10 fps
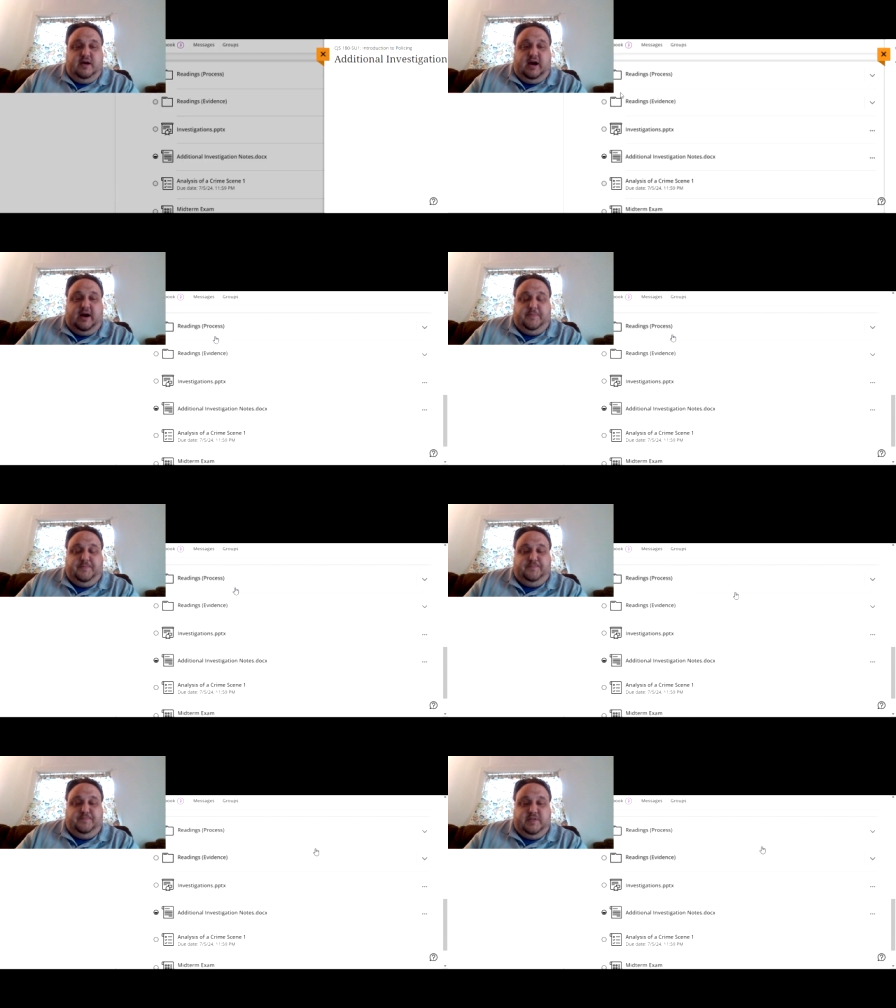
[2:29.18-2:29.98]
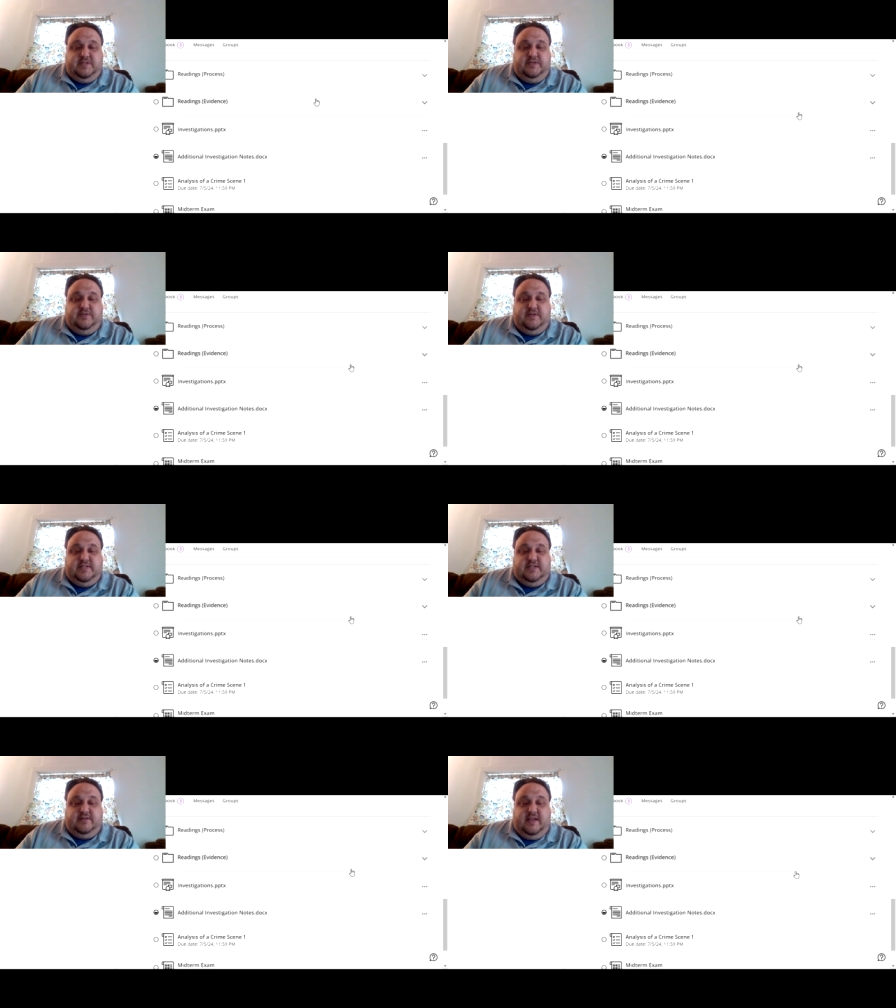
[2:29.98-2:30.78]
Um, so you don't
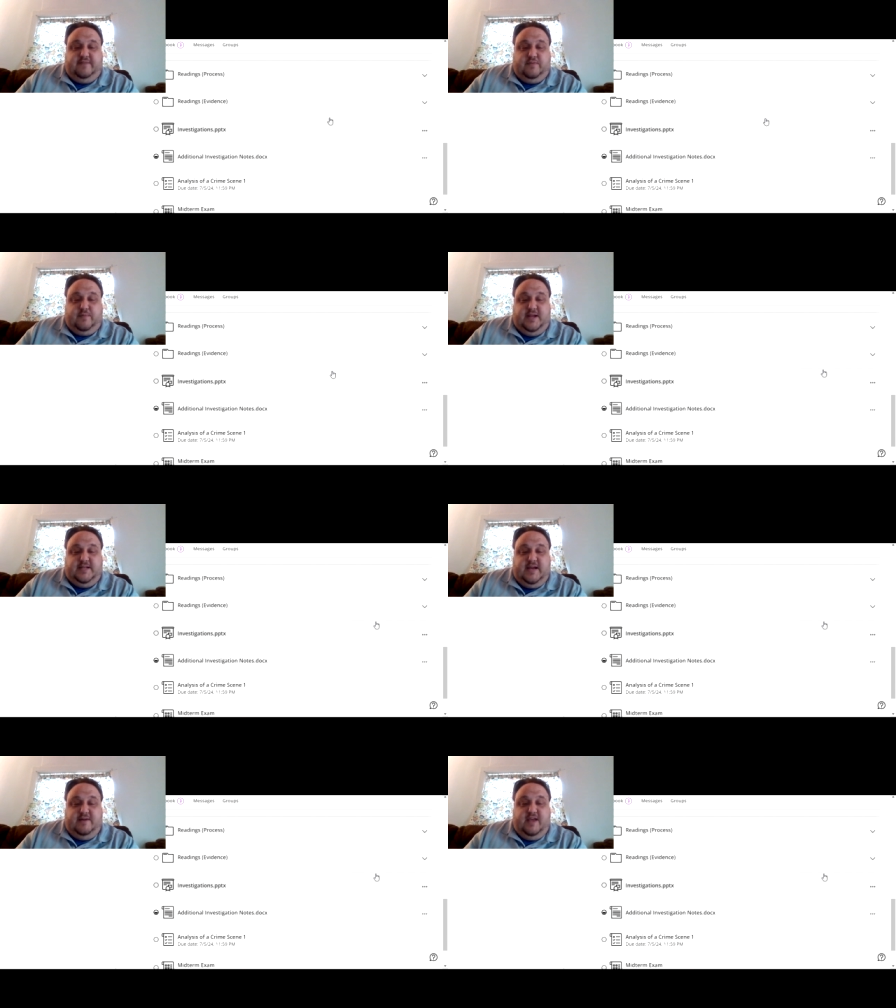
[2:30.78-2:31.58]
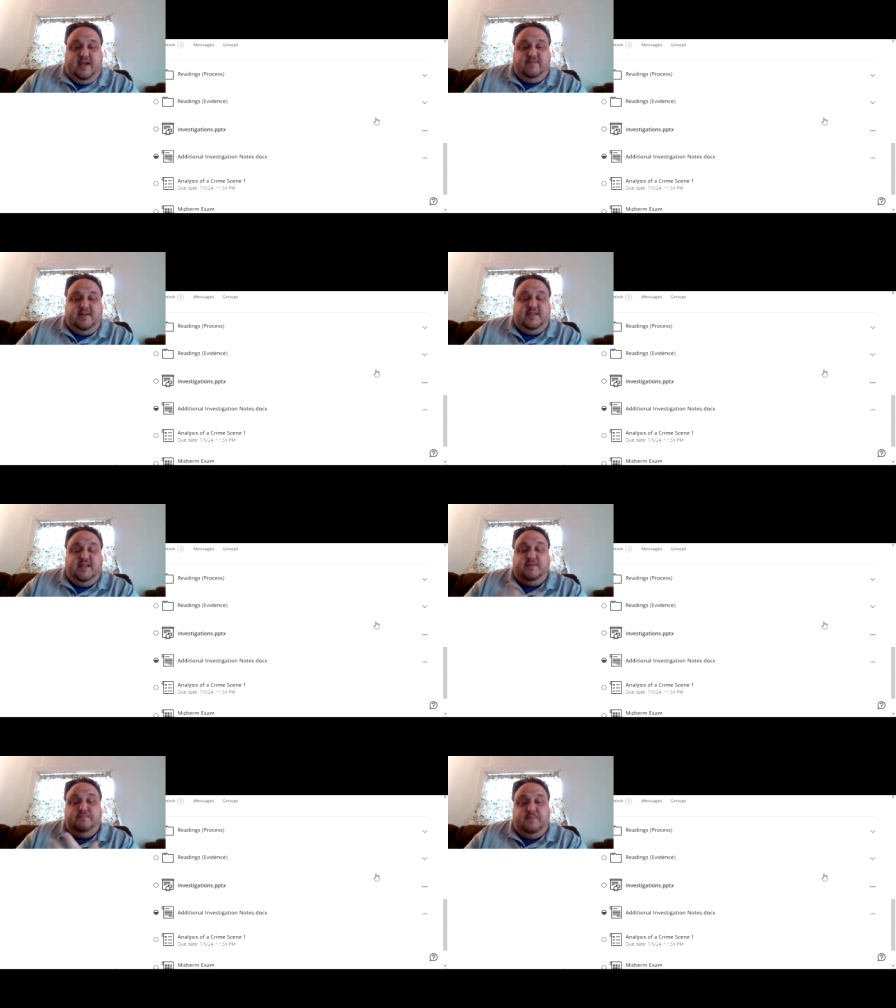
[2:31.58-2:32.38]
necessarily have to write down
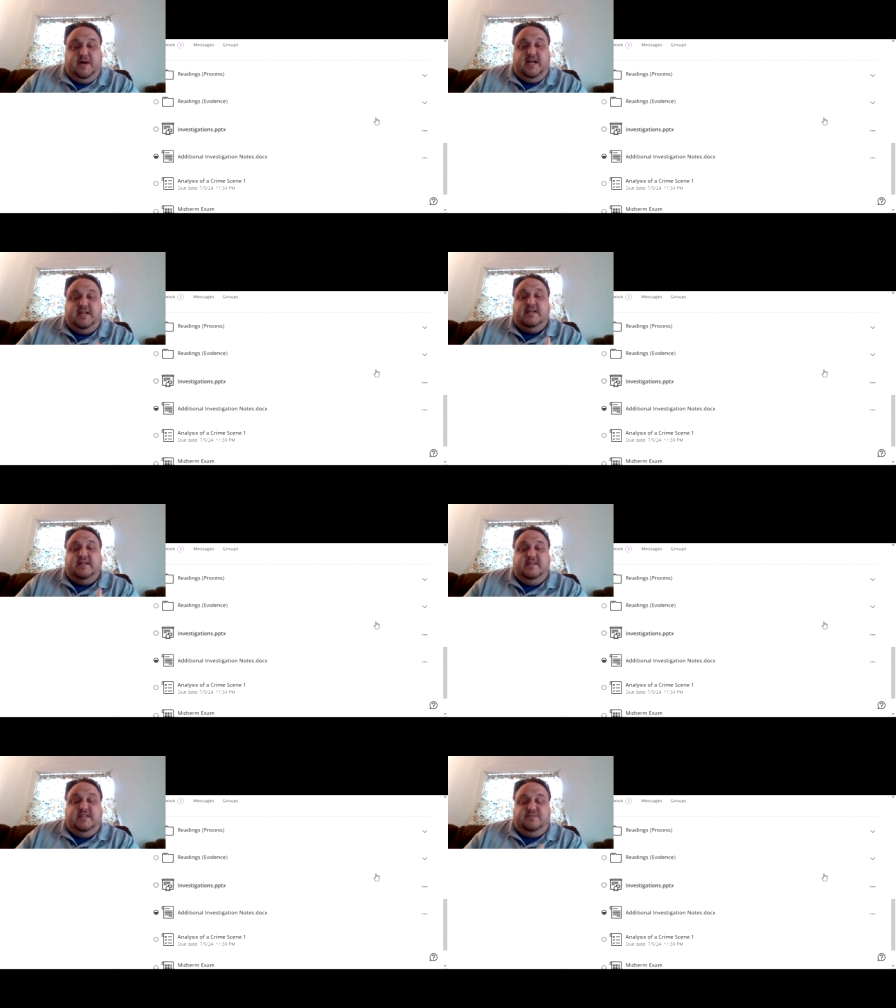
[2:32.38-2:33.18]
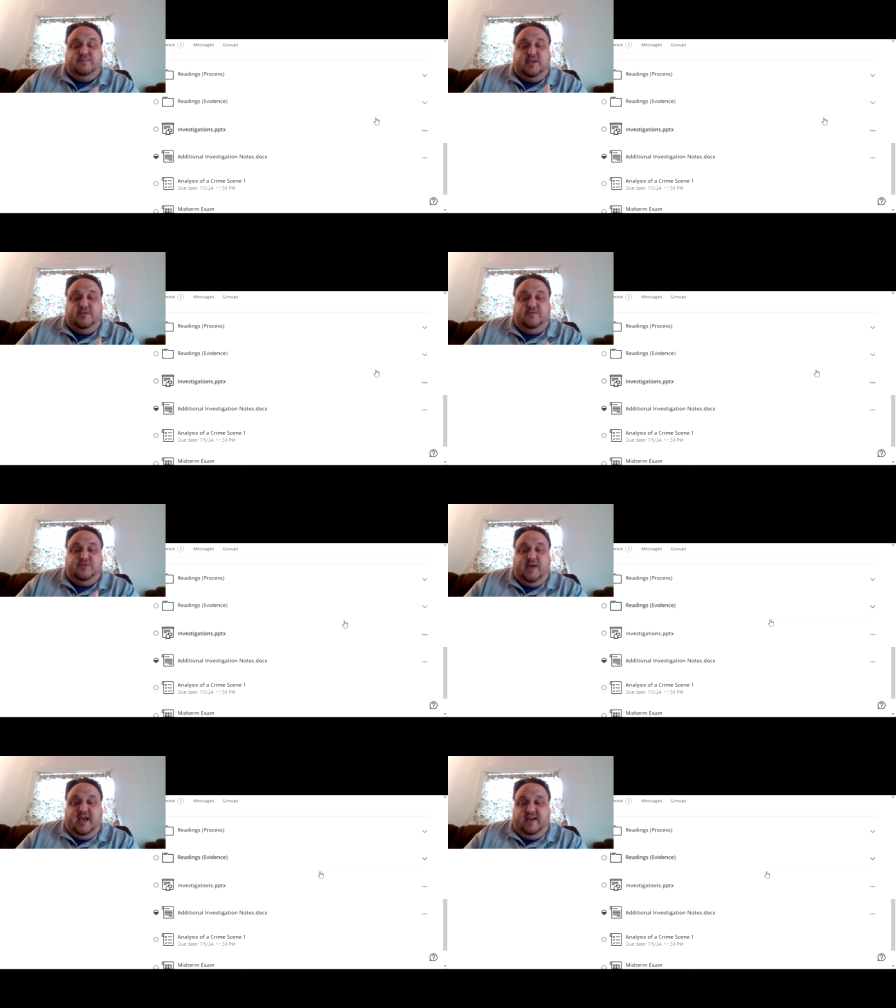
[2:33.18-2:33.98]
everything, but this way you
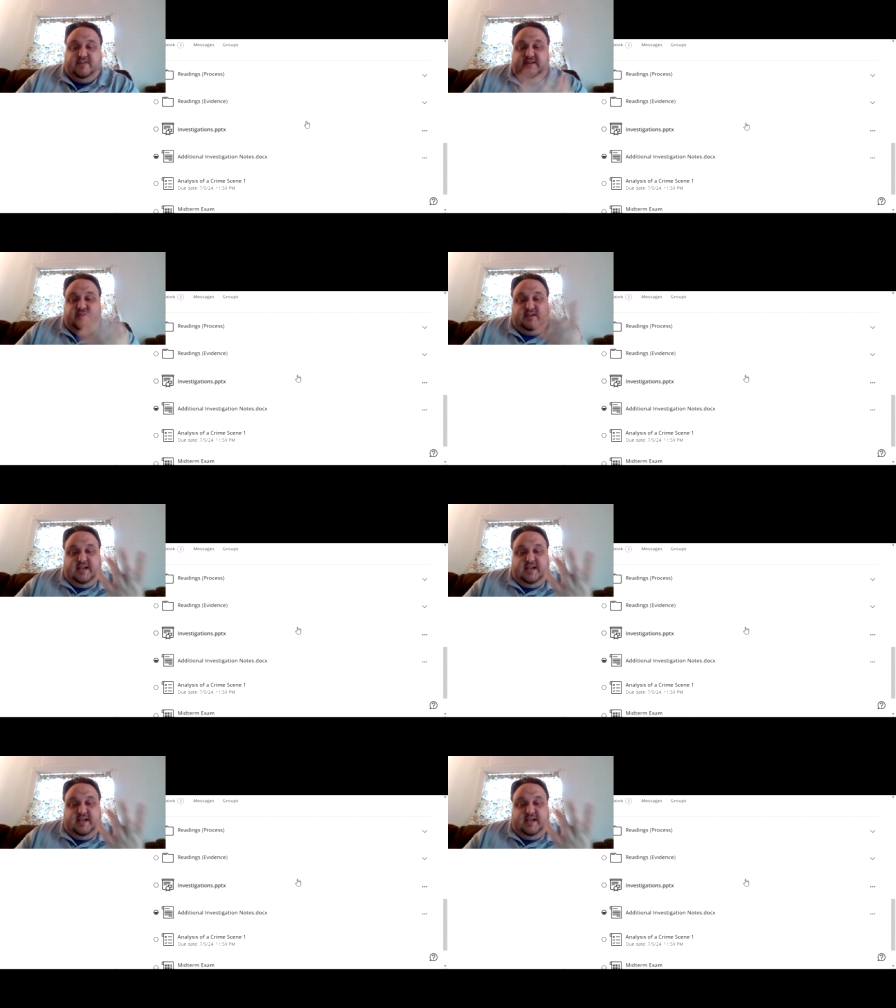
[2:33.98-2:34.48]
do have it.